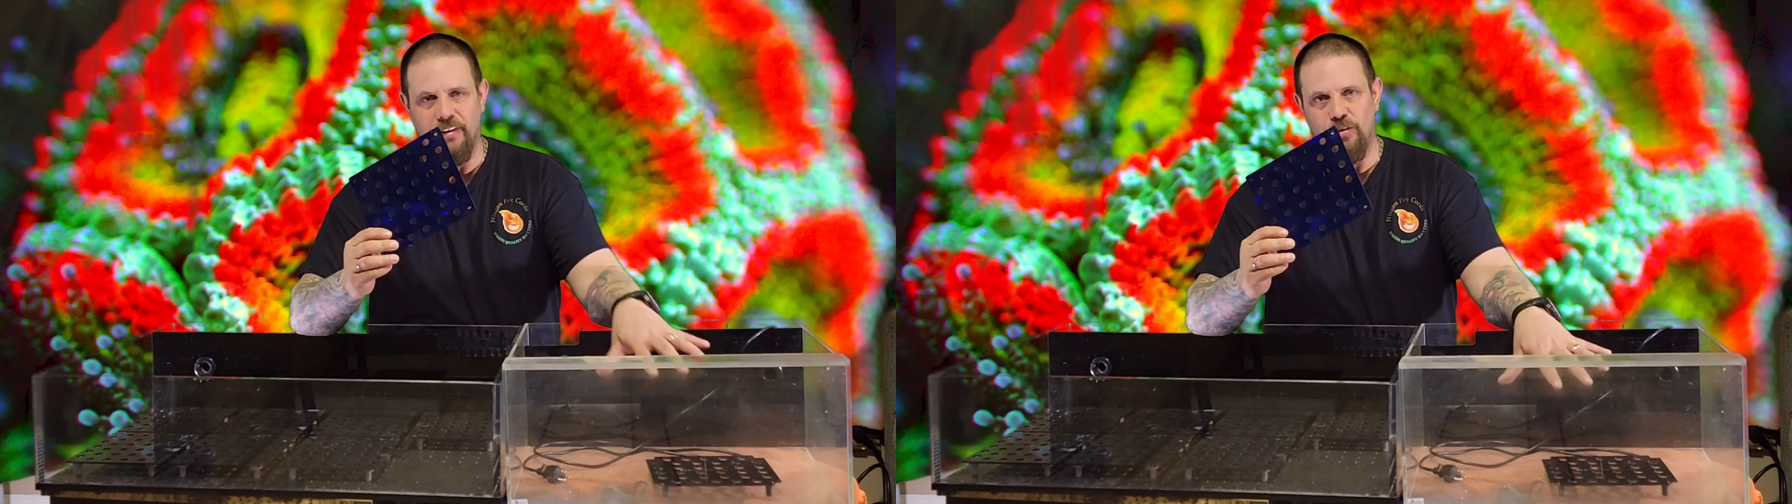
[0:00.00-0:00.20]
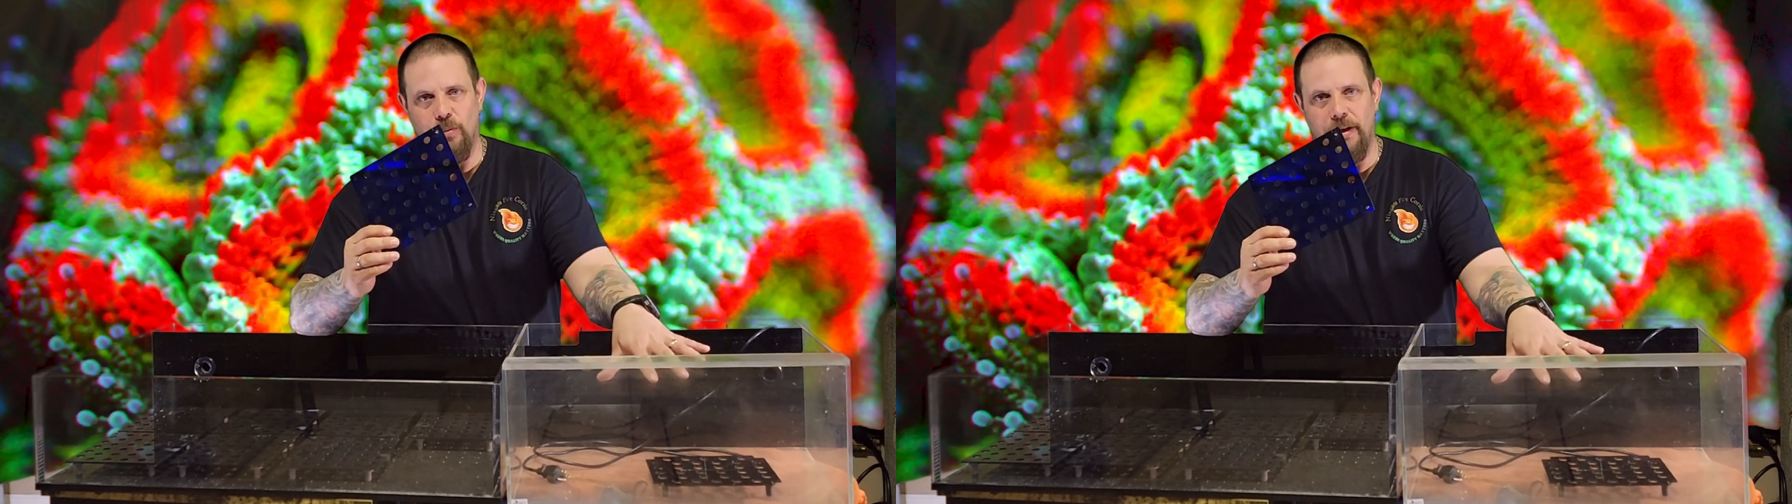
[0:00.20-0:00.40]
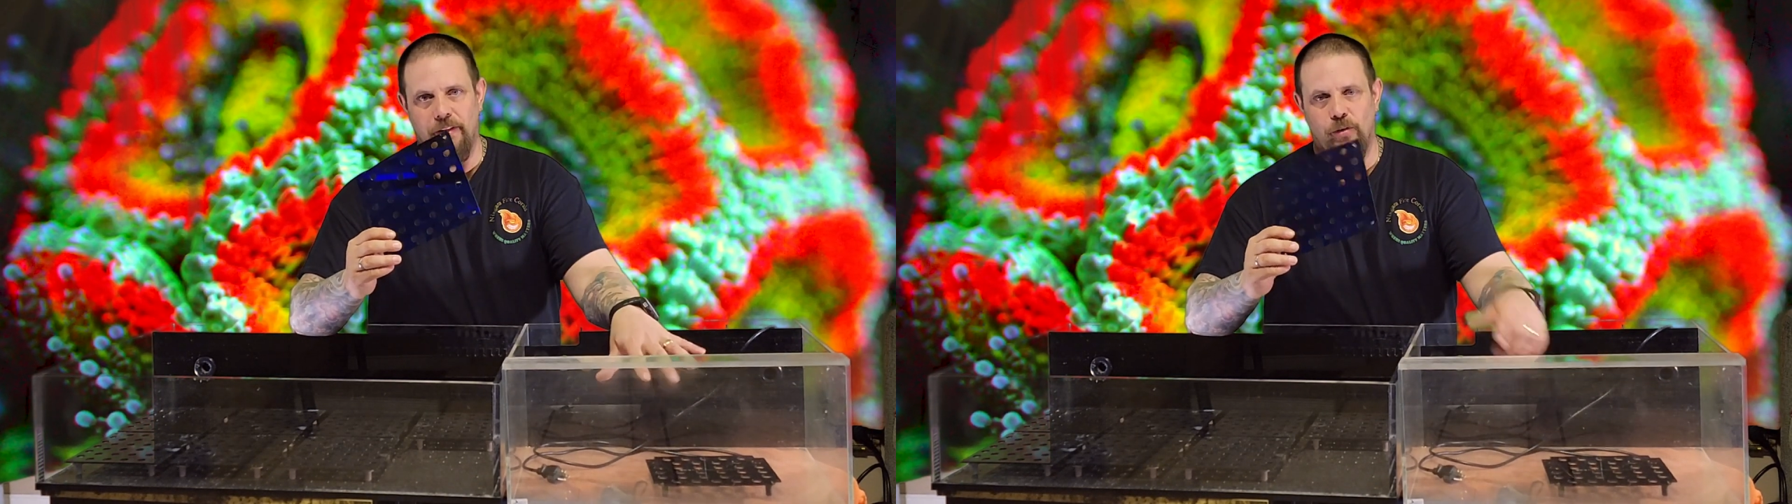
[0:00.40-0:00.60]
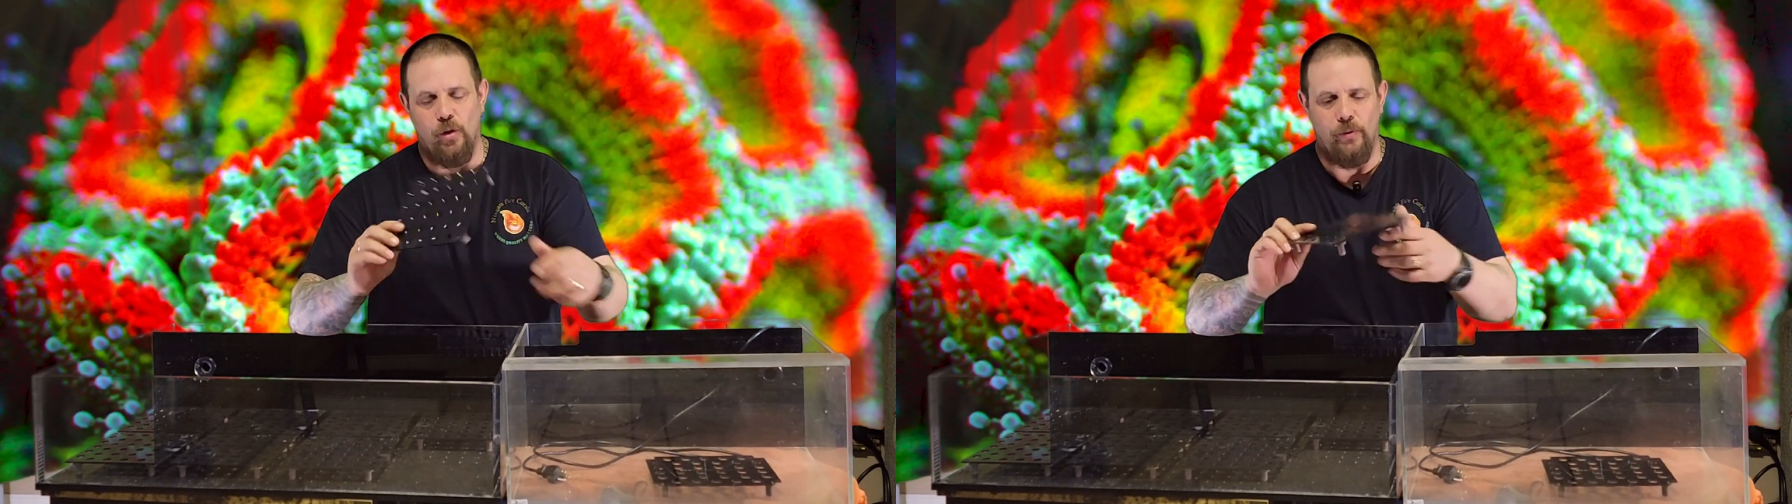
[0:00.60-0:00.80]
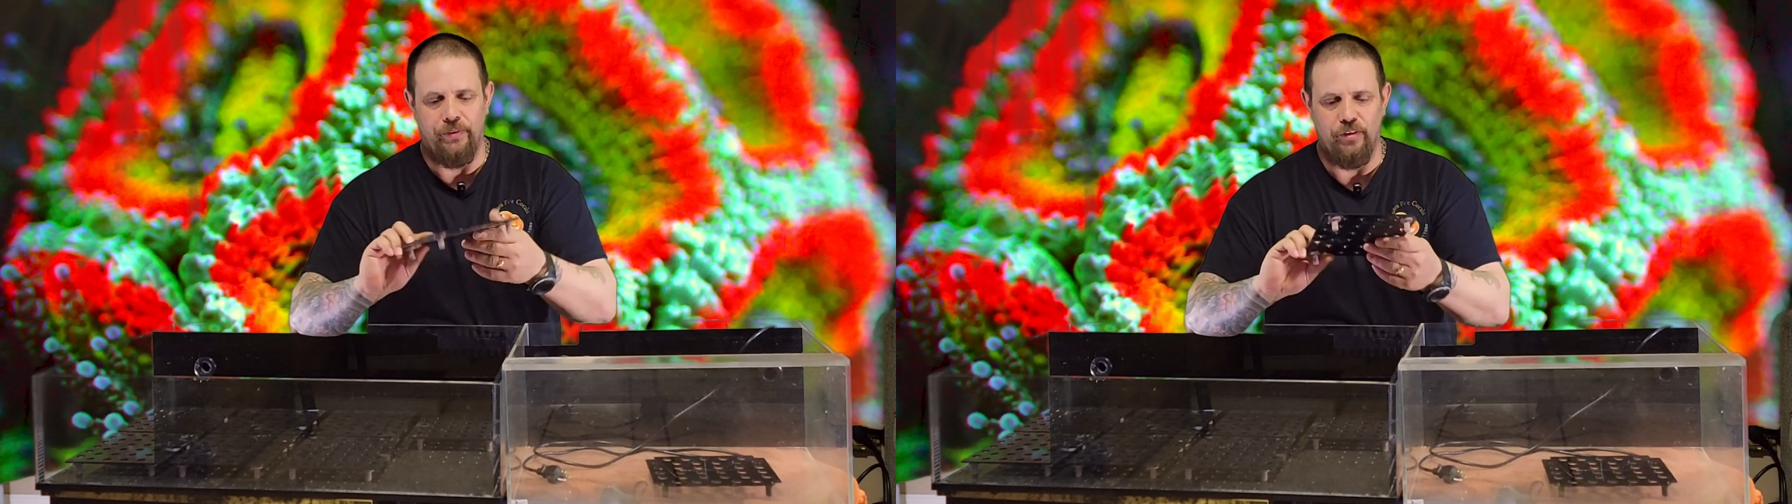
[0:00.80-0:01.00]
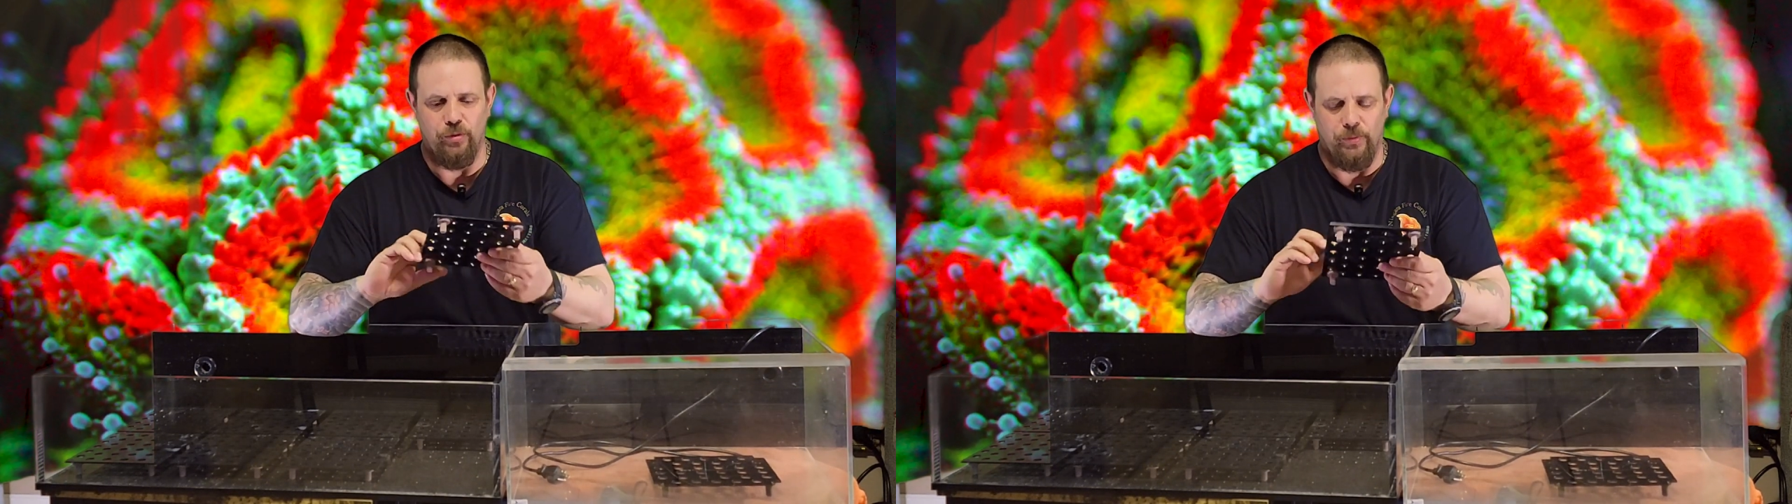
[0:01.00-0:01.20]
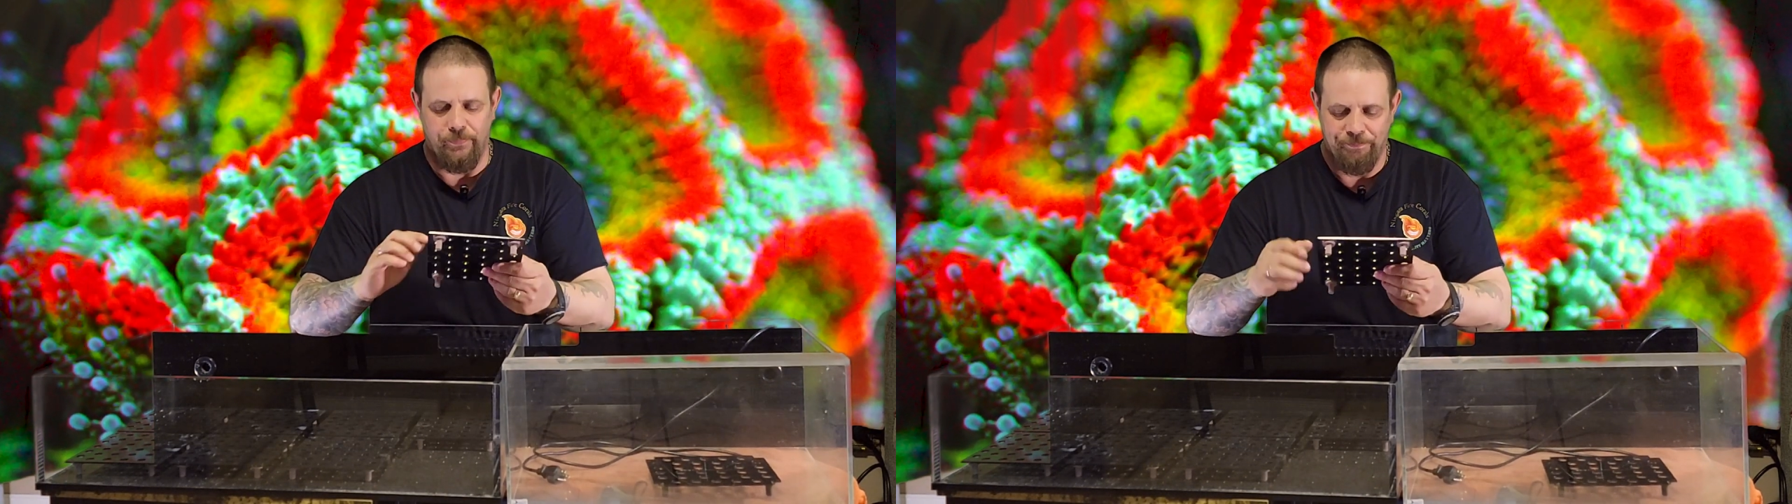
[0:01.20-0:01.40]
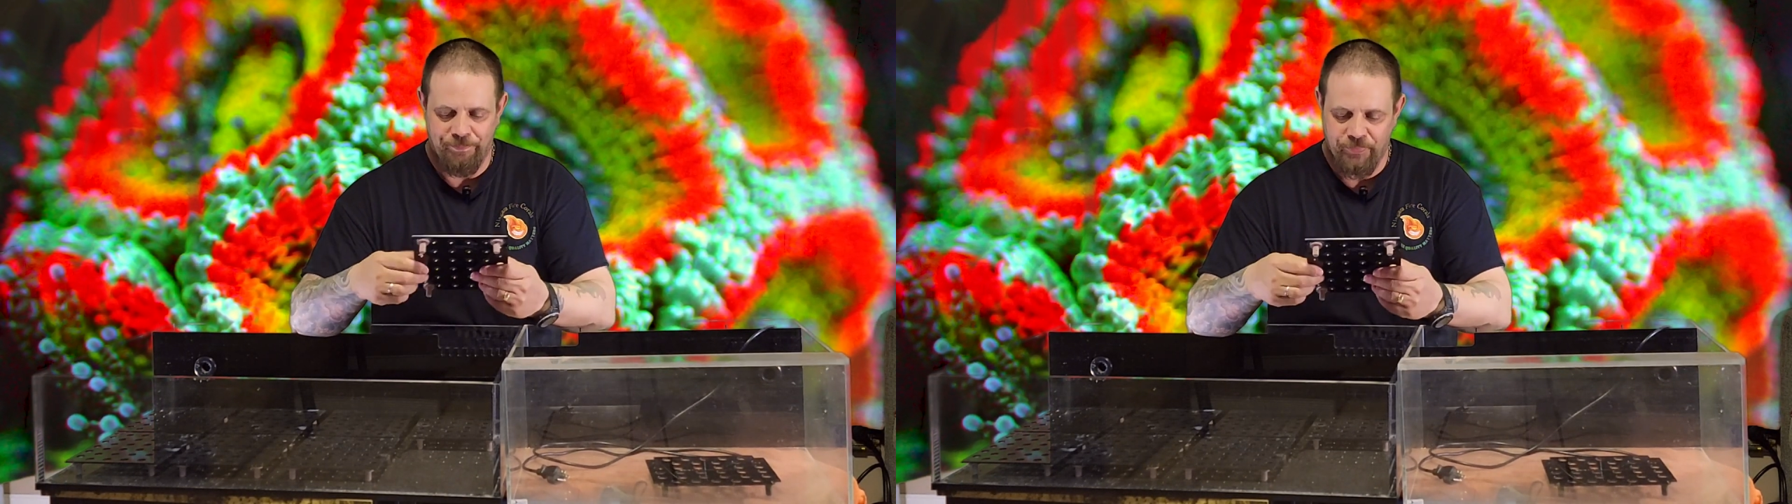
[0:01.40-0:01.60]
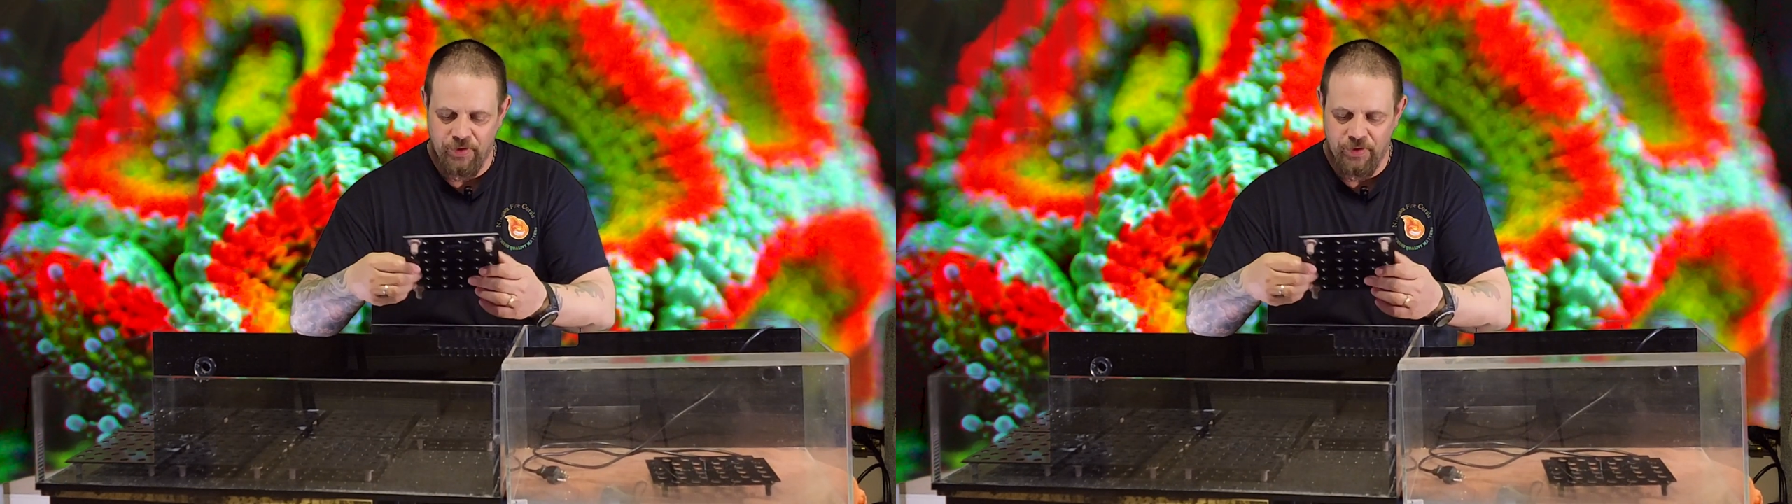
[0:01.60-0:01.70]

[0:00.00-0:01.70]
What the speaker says: That's why they'll go in this one.